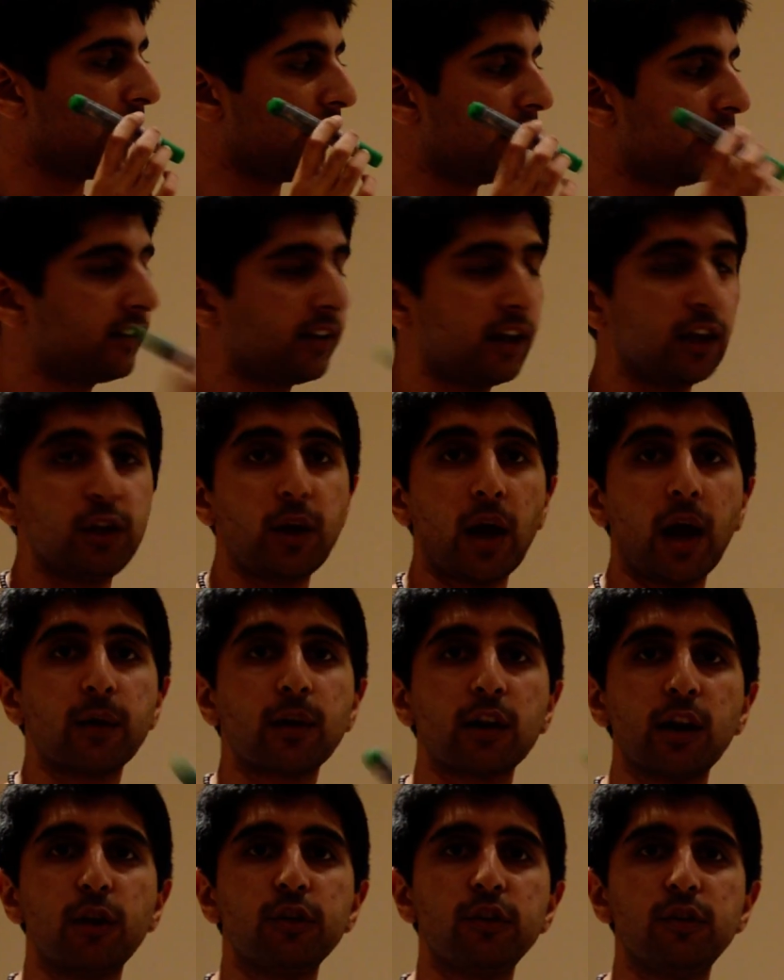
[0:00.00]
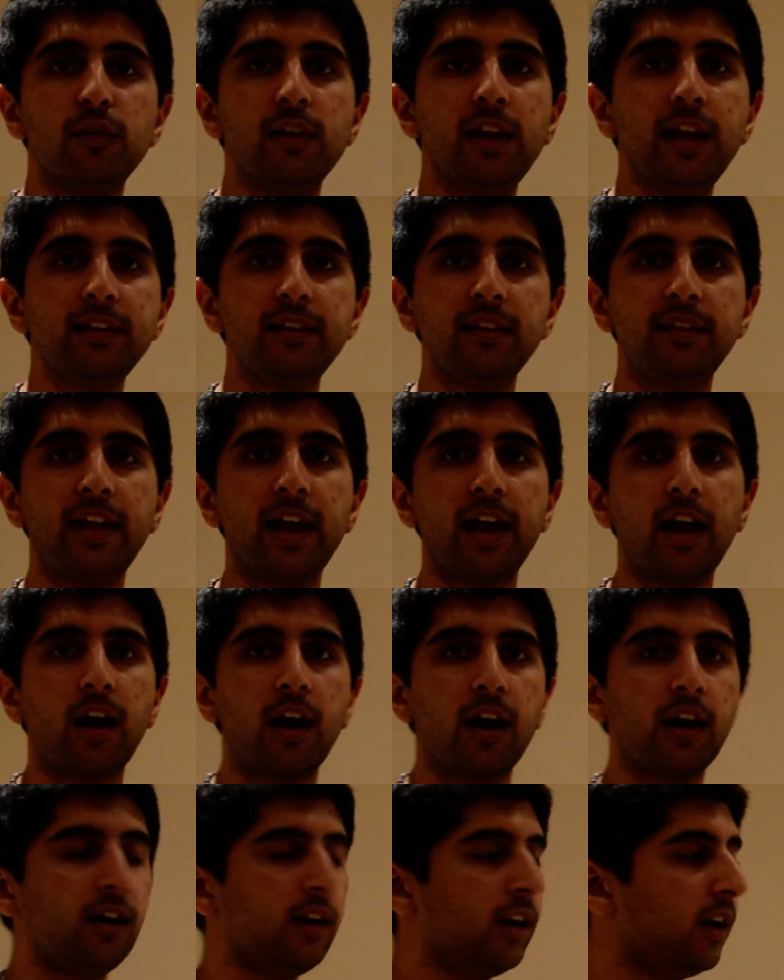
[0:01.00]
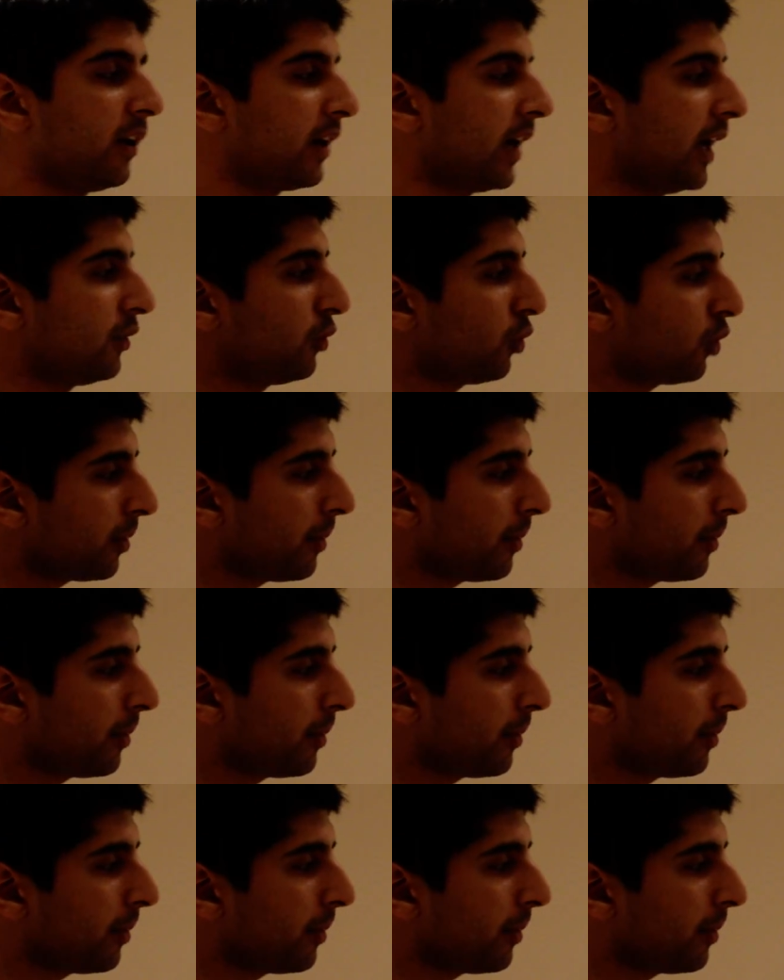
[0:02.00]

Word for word: uh, tell you how closely related they are? Okay, talk